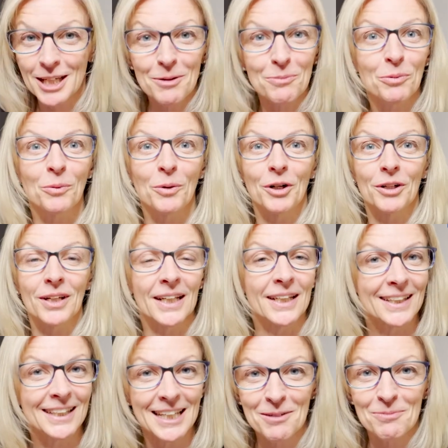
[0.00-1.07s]
keep
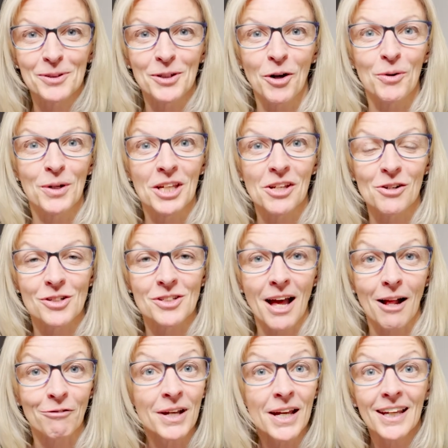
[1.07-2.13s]
working, keep going yourself.